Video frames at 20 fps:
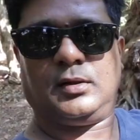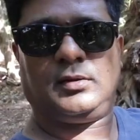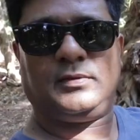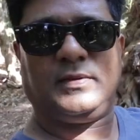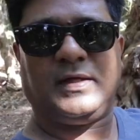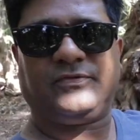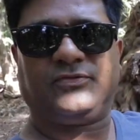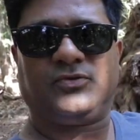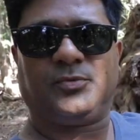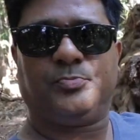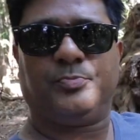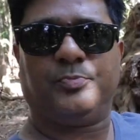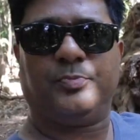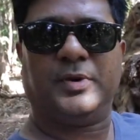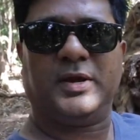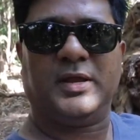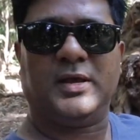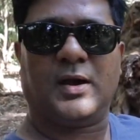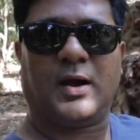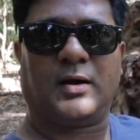That's a
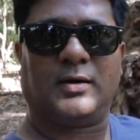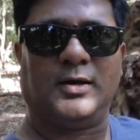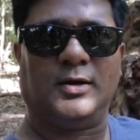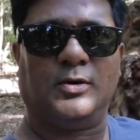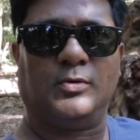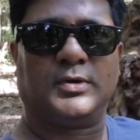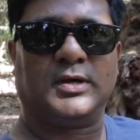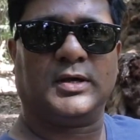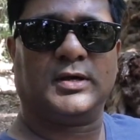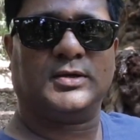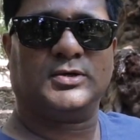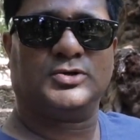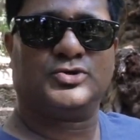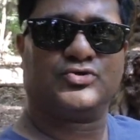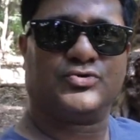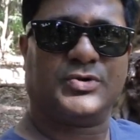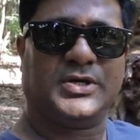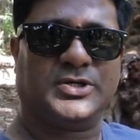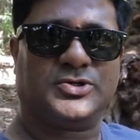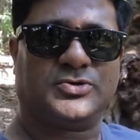pretty ugly looking
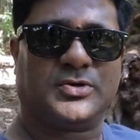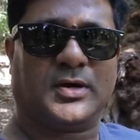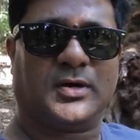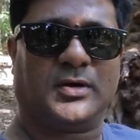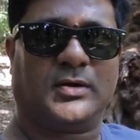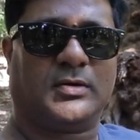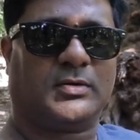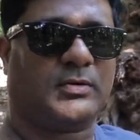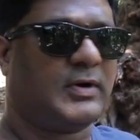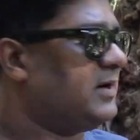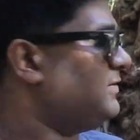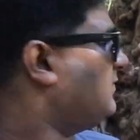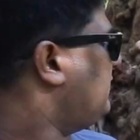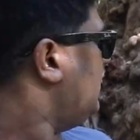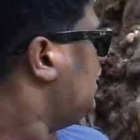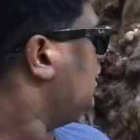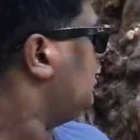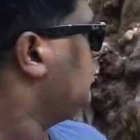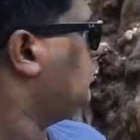tree trunk right there.